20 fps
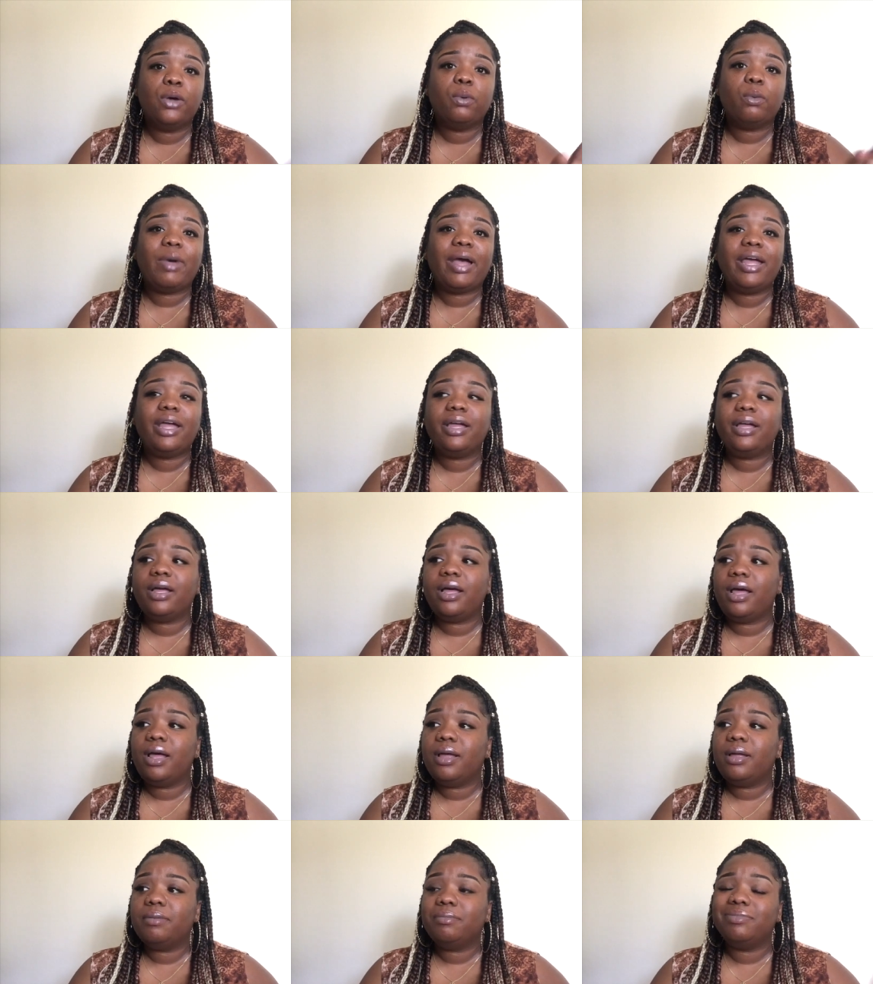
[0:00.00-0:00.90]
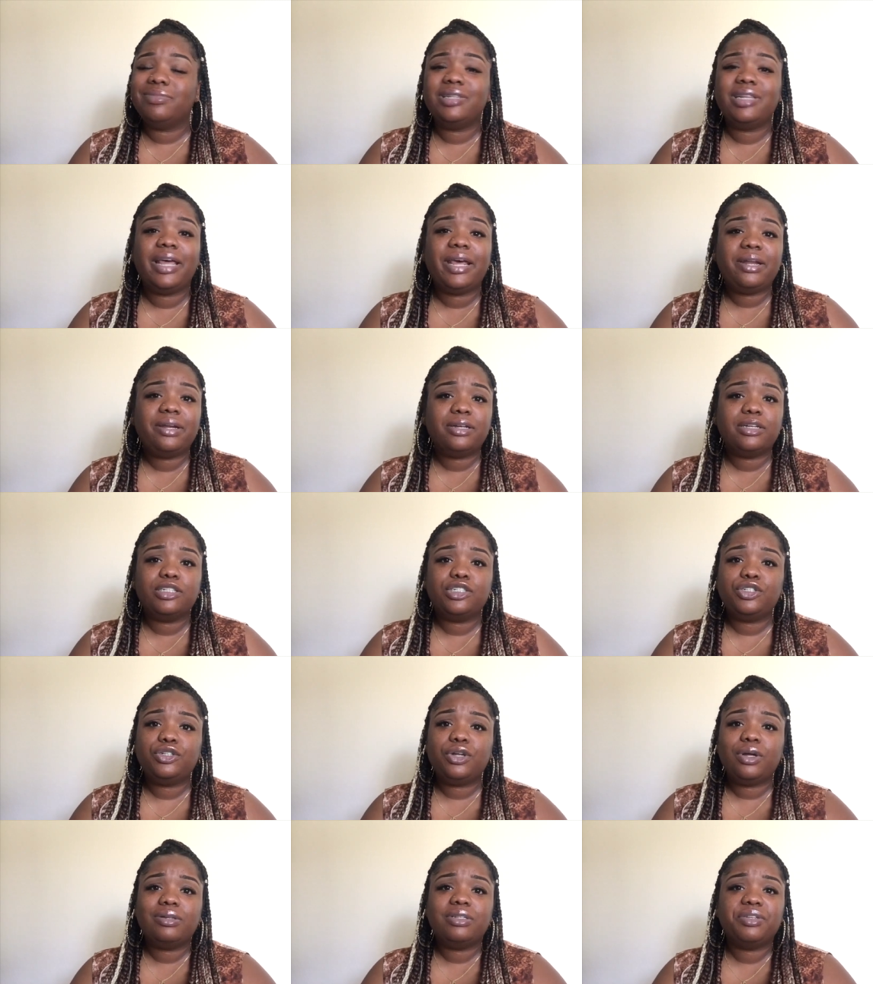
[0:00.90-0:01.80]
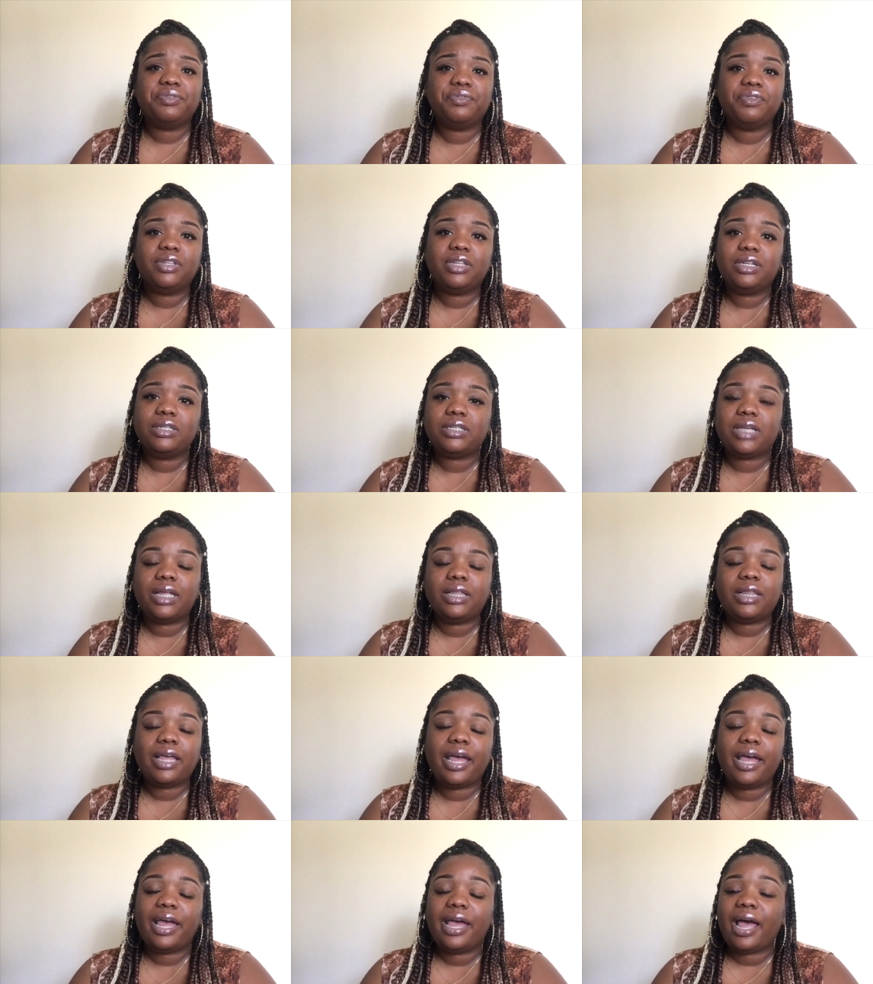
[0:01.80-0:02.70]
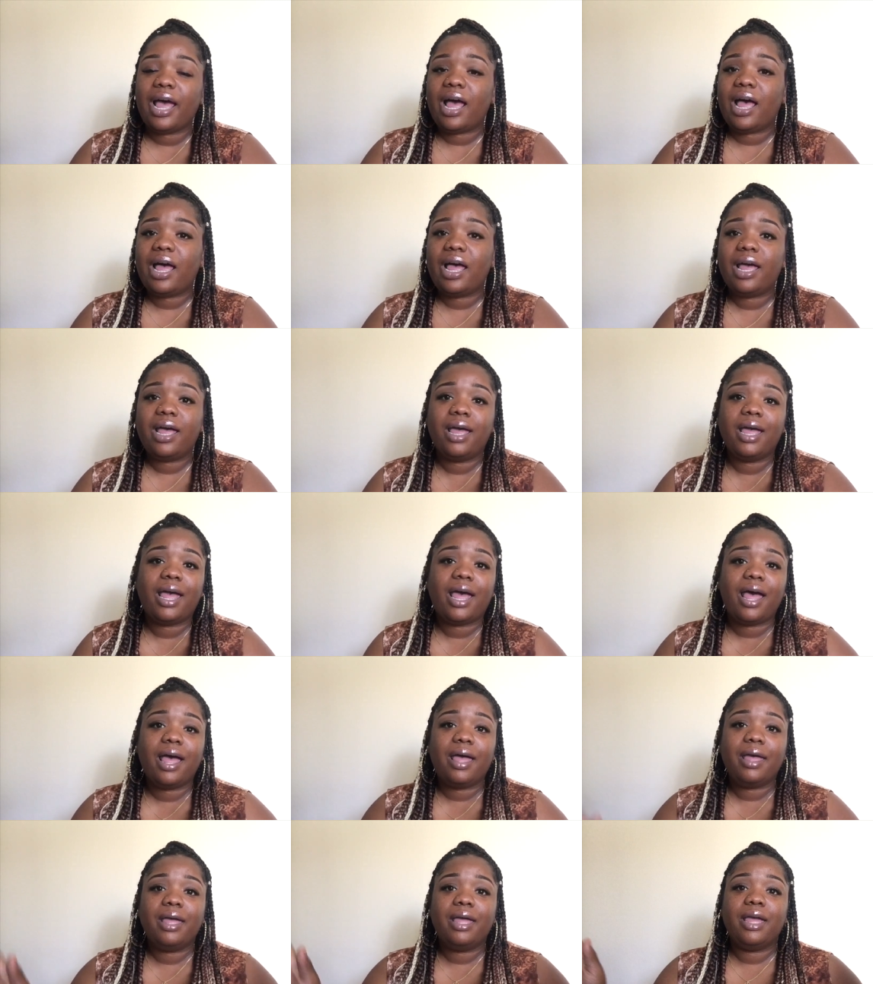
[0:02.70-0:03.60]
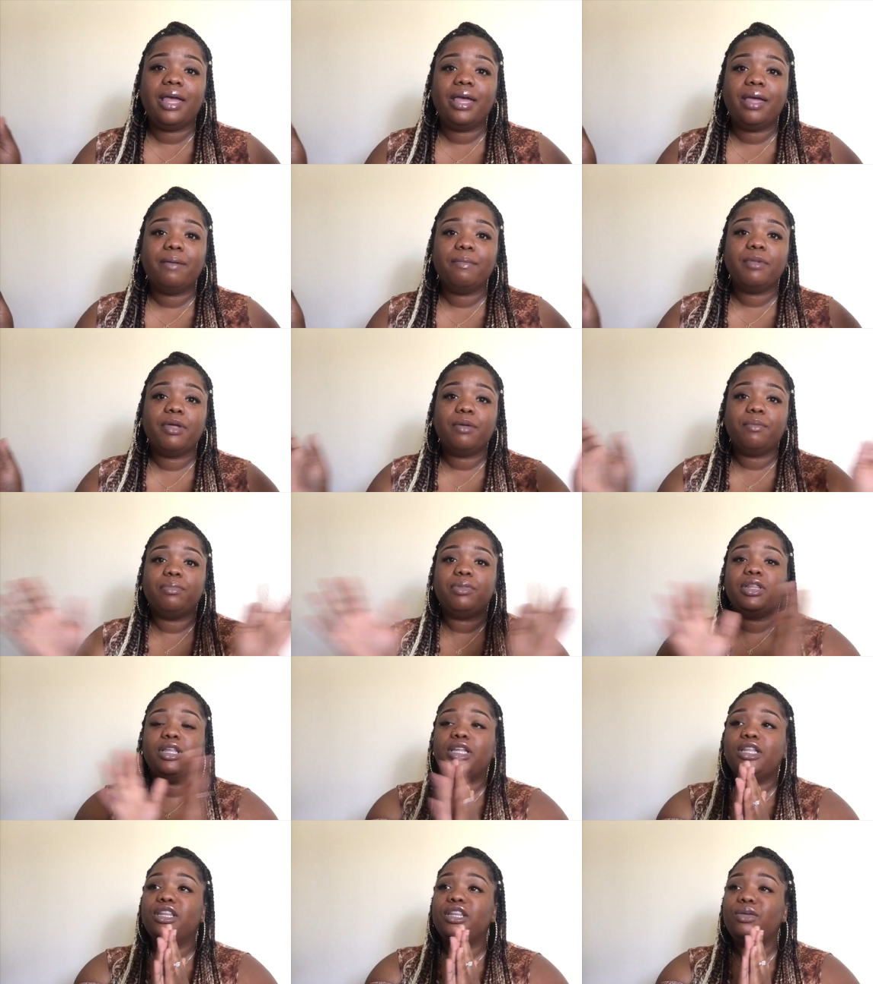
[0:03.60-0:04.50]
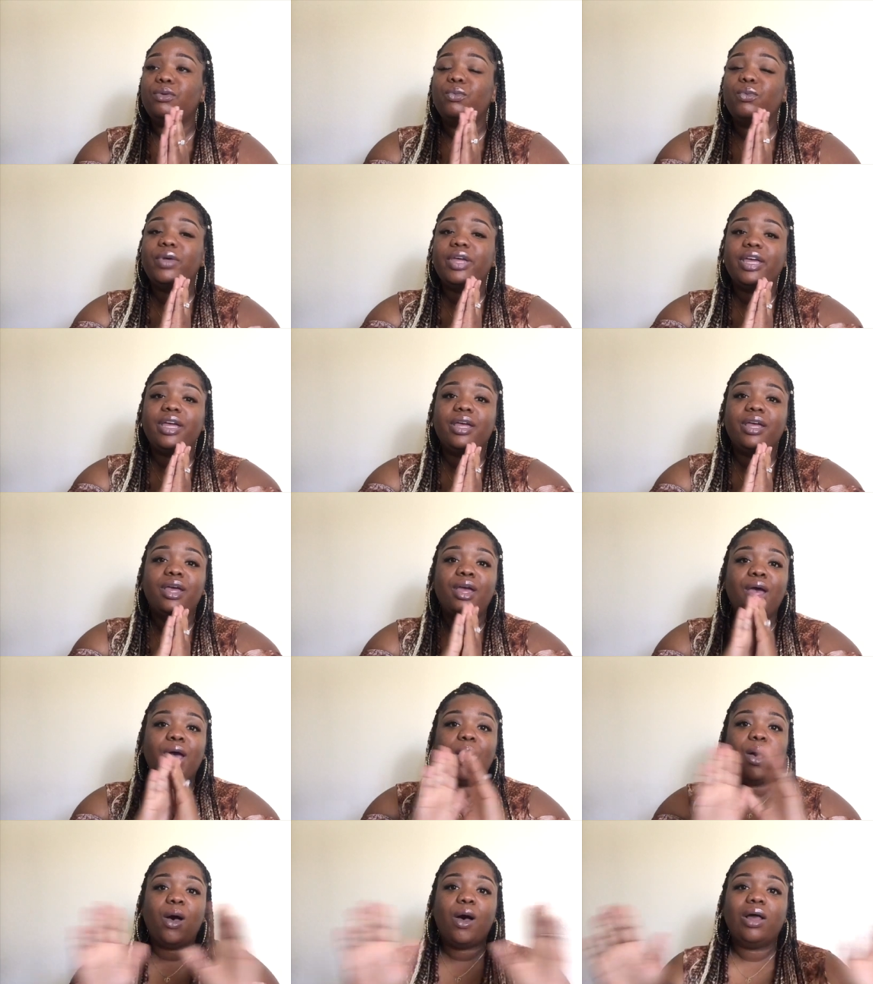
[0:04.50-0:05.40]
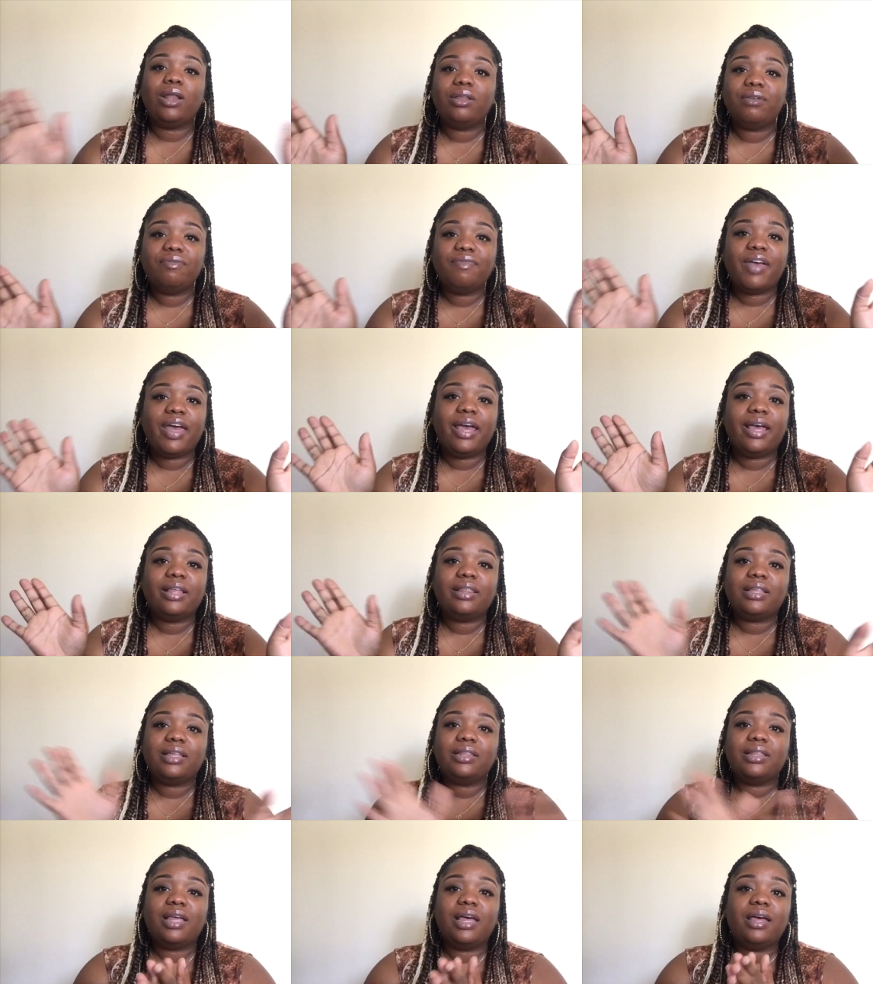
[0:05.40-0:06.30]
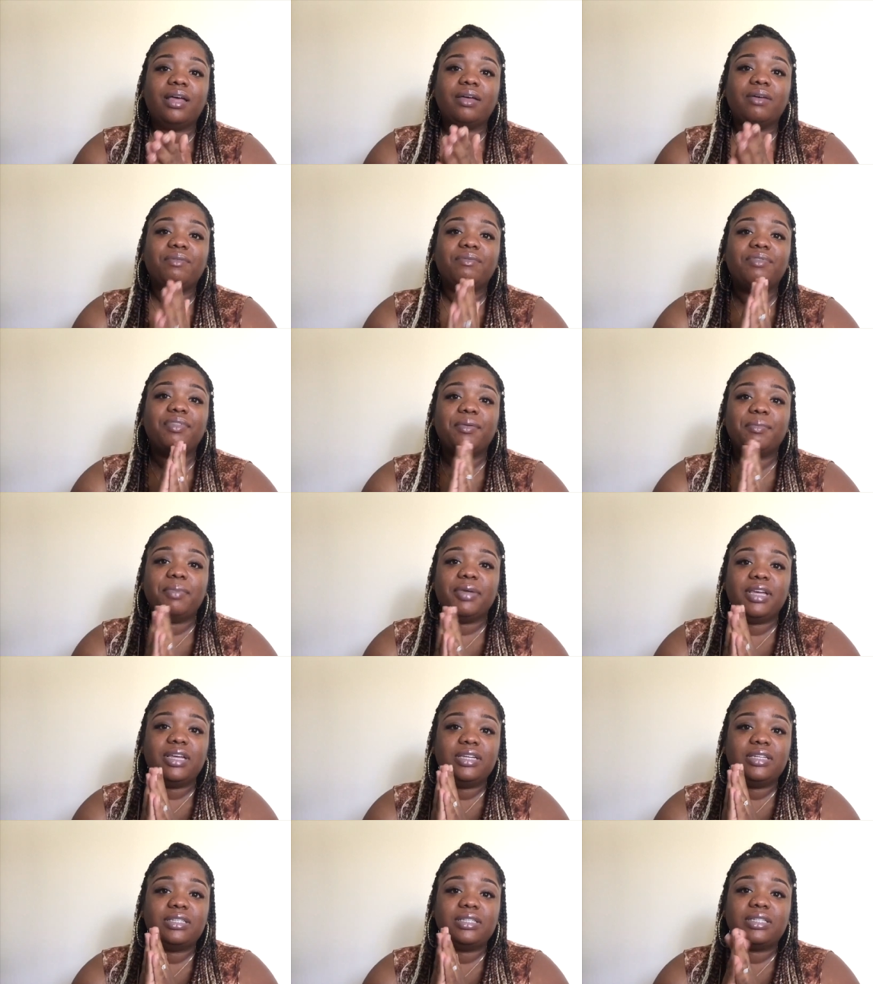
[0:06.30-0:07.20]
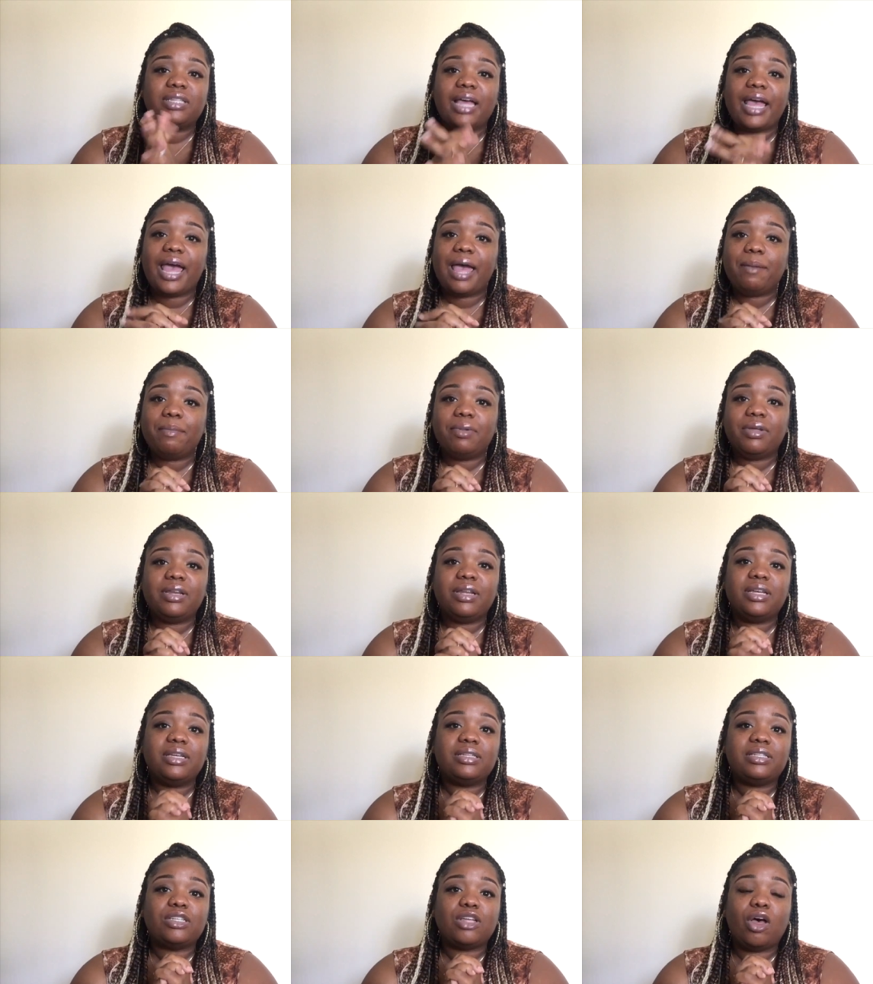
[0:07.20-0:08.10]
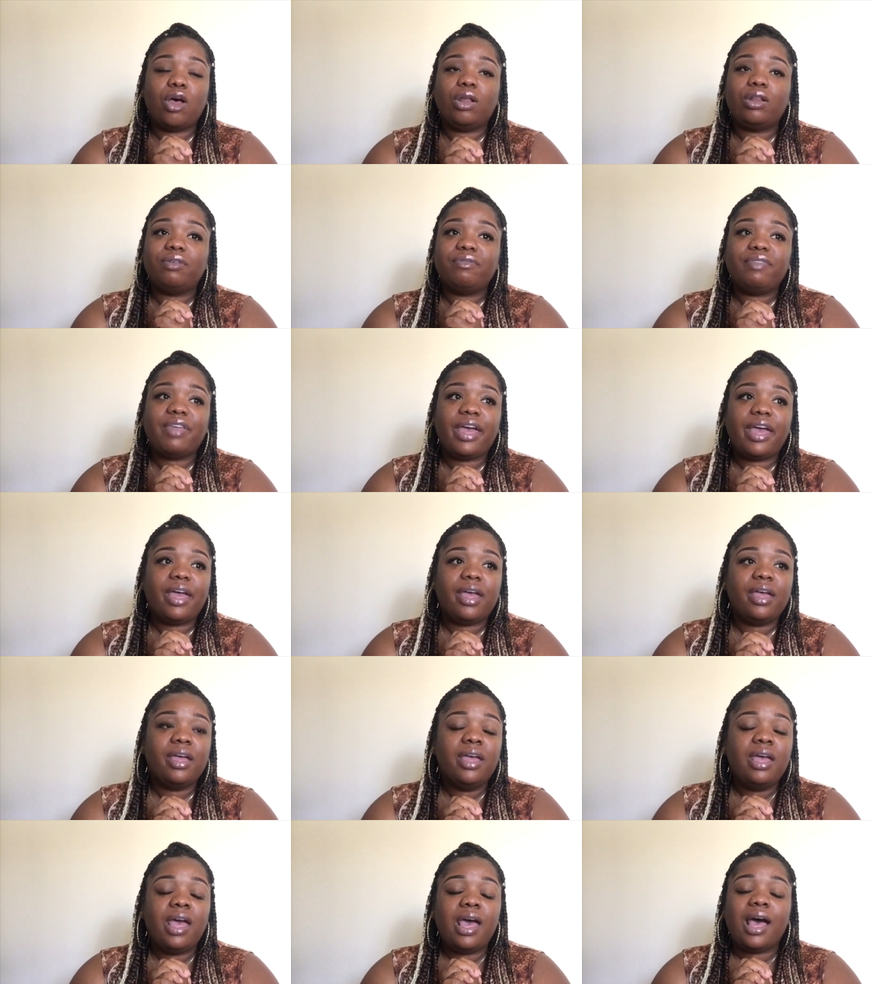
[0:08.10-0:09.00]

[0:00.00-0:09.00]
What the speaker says: write letters, you know, different things like that. I am completely with all of that, the love, the peace, the happiness, all of that.